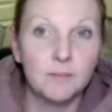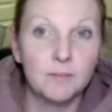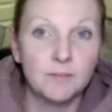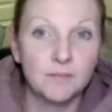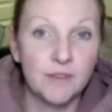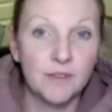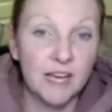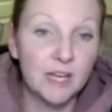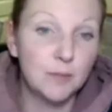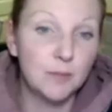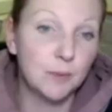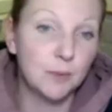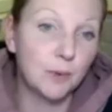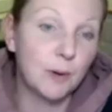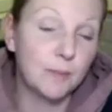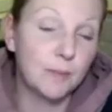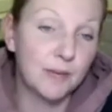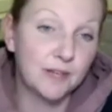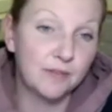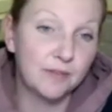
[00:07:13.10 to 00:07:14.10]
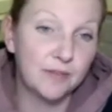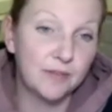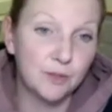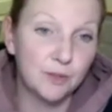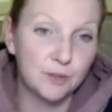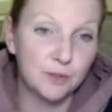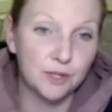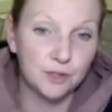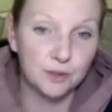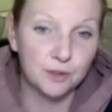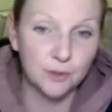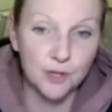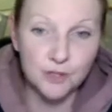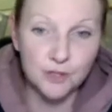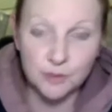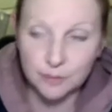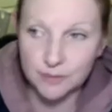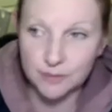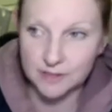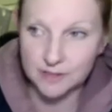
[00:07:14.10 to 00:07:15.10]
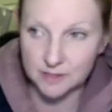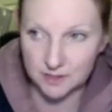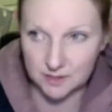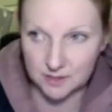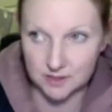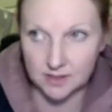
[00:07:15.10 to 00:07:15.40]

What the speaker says: valuable and beneficial to equestrian businesses.